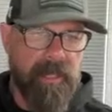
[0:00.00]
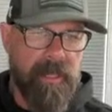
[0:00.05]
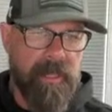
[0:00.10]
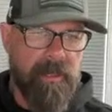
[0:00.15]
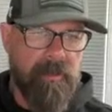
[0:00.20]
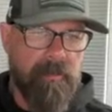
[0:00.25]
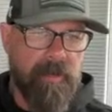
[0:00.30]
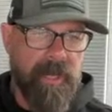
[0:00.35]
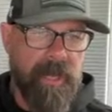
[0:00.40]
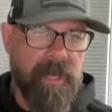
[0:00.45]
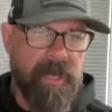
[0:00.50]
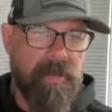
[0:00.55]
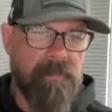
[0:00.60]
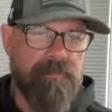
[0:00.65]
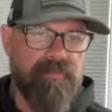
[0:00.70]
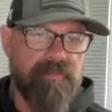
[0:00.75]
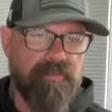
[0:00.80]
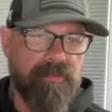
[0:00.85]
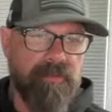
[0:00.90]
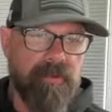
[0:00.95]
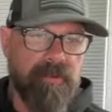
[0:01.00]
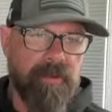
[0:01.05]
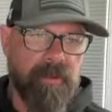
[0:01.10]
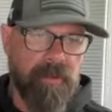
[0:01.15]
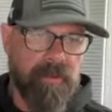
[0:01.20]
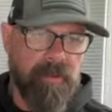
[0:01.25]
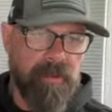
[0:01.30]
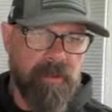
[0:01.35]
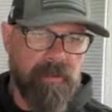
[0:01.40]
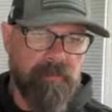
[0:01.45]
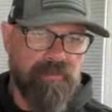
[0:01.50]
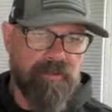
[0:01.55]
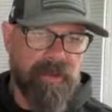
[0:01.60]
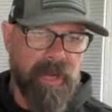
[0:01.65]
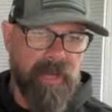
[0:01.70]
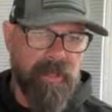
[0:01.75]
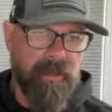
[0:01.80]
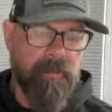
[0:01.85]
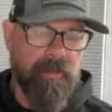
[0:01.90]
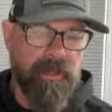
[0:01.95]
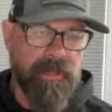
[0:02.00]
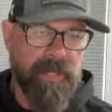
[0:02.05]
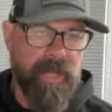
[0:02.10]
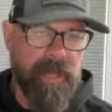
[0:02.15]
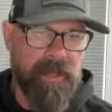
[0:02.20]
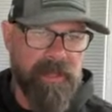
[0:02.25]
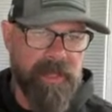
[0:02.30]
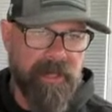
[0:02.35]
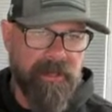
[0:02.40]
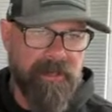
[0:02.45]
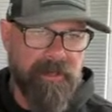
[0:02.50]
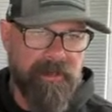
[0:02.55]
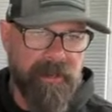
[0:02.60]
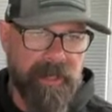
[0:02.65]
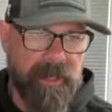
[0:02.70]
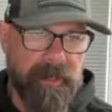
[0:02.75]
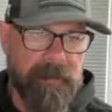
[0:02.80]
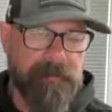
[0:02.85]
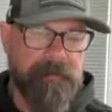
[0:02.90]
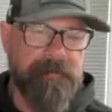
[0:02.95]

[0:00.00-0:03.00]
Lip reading: we had a brutal prowler workout yesterday.